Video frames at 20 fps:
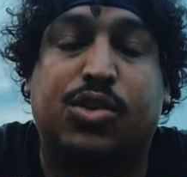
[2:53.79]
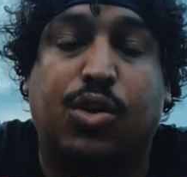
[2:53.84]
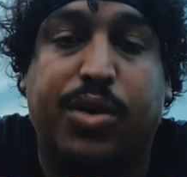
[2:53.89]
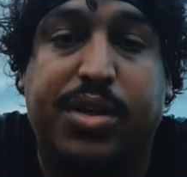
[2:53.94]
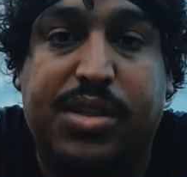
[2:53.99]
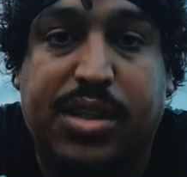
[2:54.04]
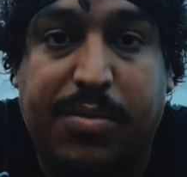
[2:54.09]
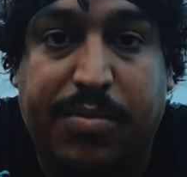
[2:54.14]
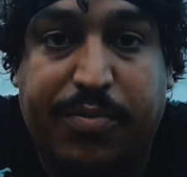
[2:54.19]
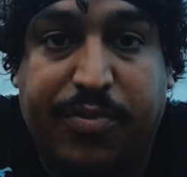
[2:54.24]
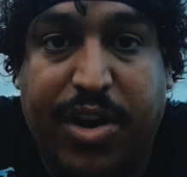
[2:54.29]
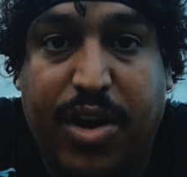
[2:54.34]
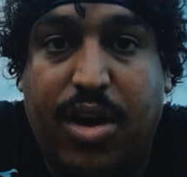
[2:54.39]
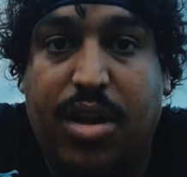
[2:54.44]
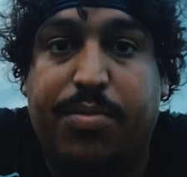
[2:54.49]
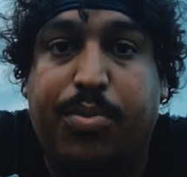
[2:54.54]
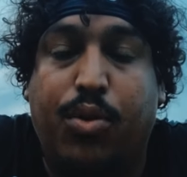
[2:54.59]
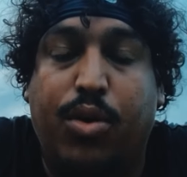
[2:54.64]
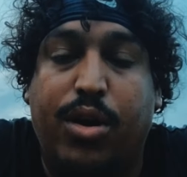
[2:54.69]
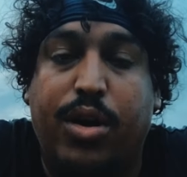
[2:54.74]
So it's
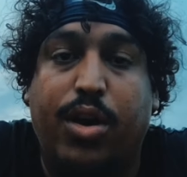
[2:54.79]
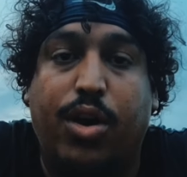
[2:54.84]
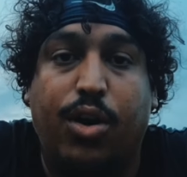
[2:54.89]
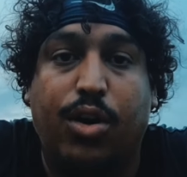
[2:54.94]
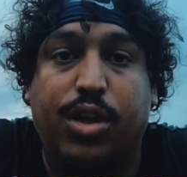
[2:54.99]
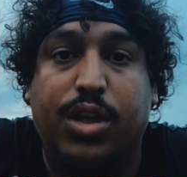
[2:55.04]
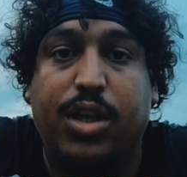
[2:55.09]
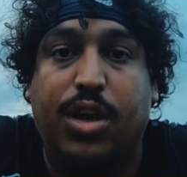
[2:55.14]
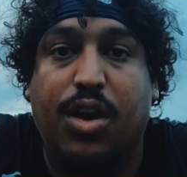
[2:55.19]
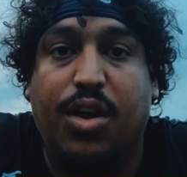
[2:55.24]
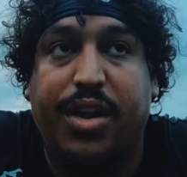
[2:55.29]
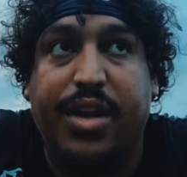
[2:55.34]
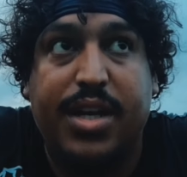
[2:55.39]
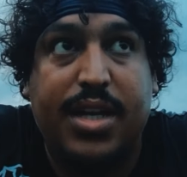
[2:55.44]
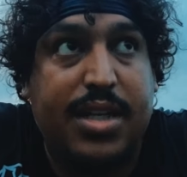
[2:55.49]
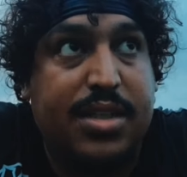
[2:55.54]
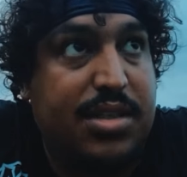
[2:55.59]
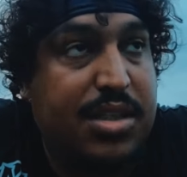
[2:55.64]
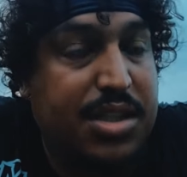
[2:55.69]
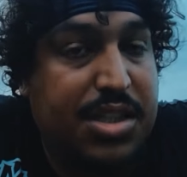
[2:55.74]
very important early
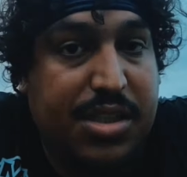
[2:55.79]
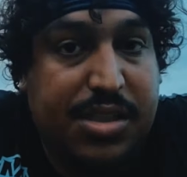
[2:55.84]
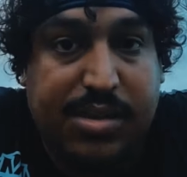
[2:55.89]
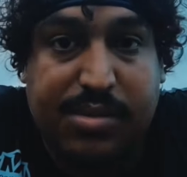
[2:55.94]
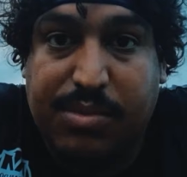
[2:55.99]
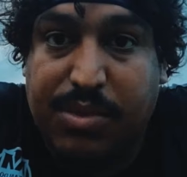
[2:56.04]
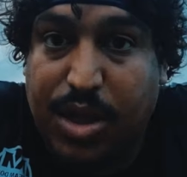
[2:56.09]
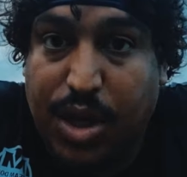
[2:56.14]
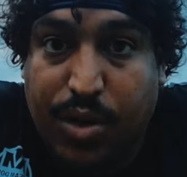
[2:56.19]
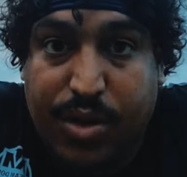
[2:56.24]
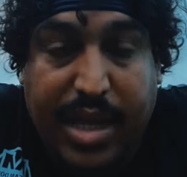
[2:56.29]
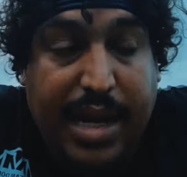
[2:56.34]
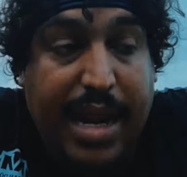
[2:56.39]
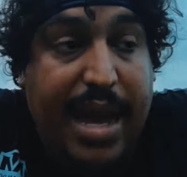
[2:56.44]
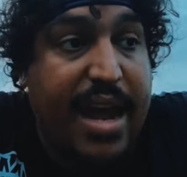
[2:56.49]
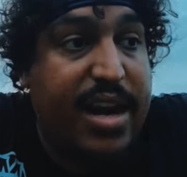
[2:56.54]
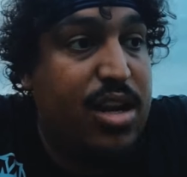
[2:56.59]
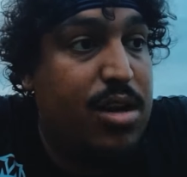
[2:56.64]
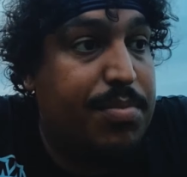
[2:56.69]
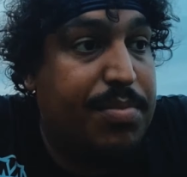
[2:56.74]
on to just, you know,
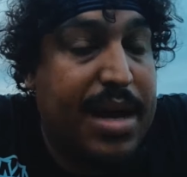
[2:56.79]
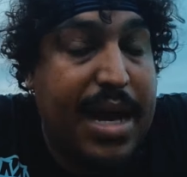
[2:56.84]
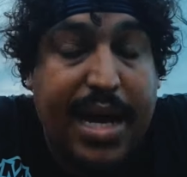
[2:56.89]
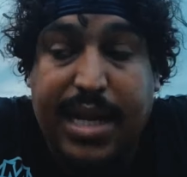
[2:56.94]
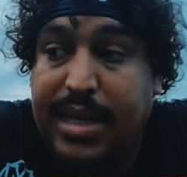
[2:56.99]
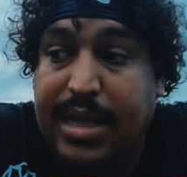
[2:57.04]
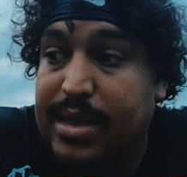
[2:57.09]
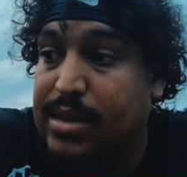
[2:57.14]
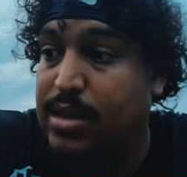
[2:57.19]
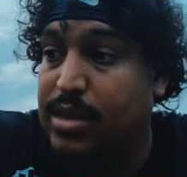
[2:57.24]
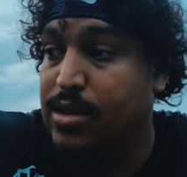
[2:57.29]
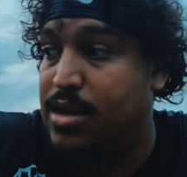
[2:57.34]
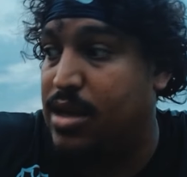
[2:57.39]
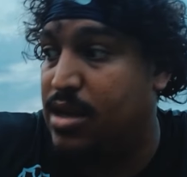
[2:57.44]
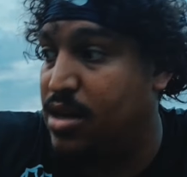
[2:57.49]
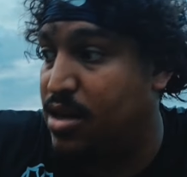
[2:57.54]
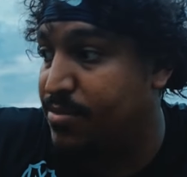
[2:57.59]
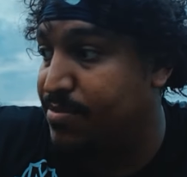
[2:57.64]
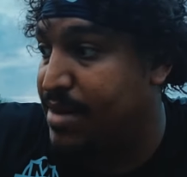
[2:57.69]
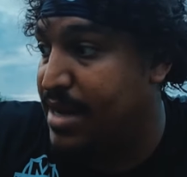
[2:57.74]
get out of your body,
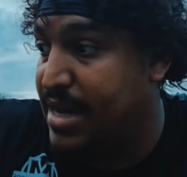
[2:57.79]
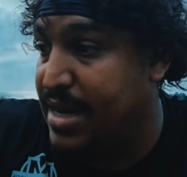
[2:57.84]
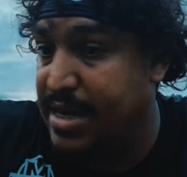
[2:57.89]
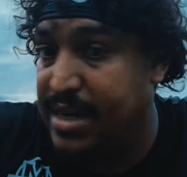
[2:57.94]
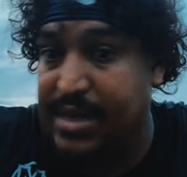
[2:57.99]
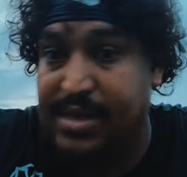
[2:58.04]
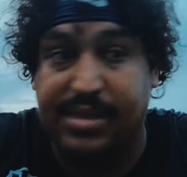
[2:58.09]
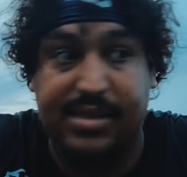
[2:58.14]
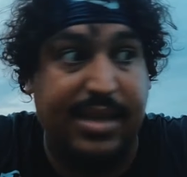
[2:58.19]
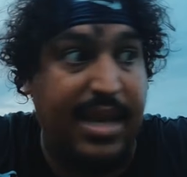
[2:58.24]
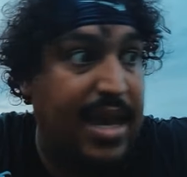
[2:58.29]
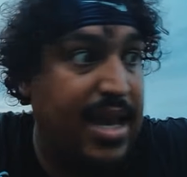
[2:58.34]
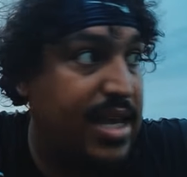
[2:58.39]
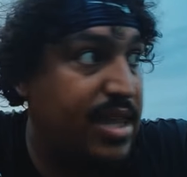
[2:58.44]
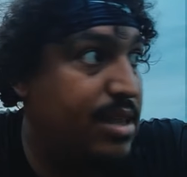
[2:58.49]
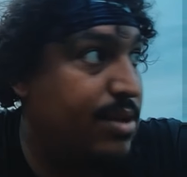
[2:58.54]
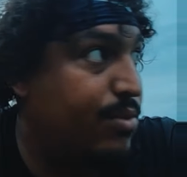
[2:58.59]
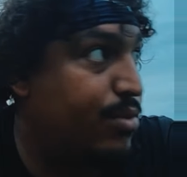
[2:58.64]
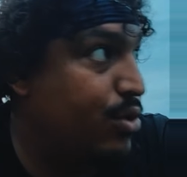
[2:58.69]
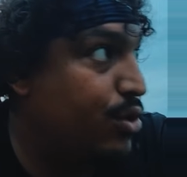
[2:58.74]
look at your body,
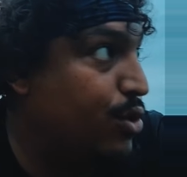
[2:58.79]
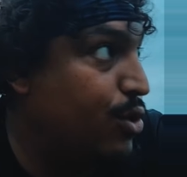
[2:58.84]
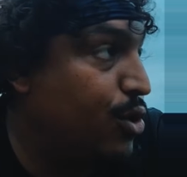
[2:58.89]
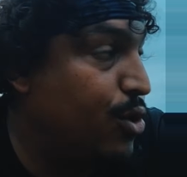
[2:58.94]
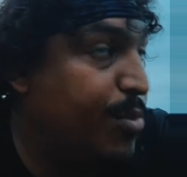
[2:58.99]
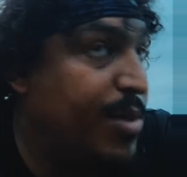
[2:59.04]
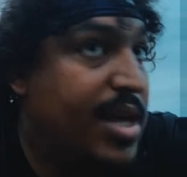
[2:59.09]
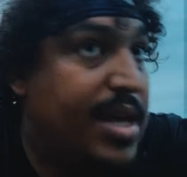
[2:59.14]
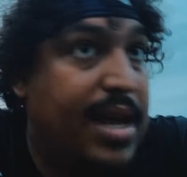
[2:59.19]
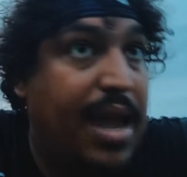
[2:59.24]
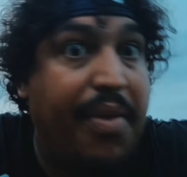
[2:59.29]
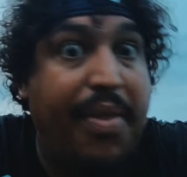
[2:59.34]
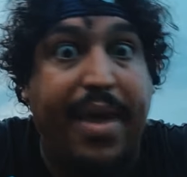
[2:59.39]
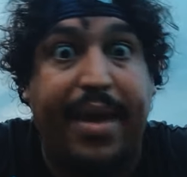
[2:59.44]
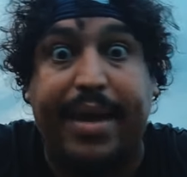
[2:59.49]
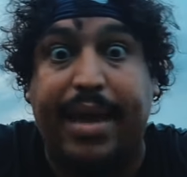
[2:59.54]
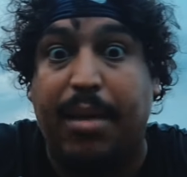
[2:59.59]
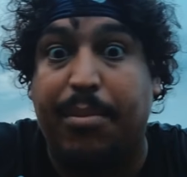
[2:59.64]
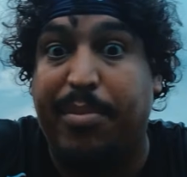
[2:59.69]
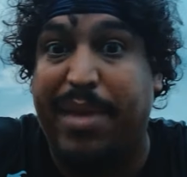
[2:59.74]
scan the room,
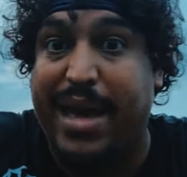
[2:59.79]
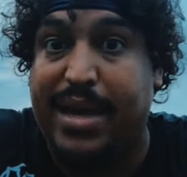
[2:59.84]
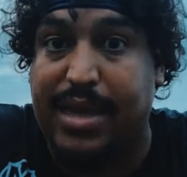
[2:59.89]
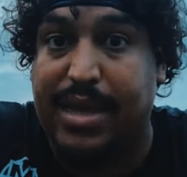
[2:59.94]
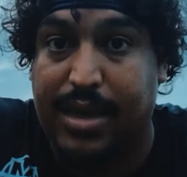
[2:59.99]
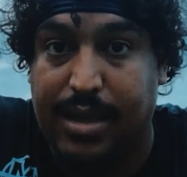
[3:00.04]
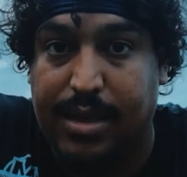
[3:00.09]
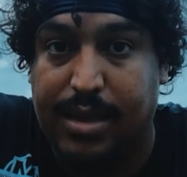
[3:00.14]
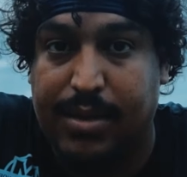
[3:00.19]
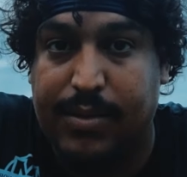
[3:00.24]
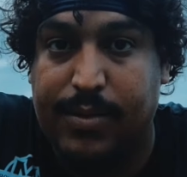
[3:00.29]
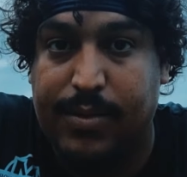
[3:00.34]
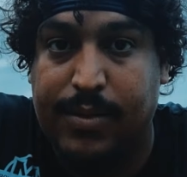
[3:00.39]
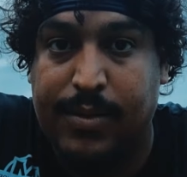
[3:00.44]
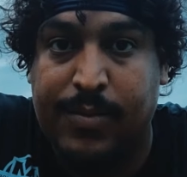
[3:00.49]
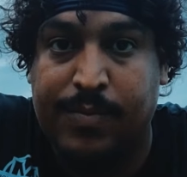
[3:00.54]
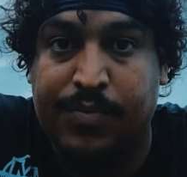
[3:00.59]
and then get back in.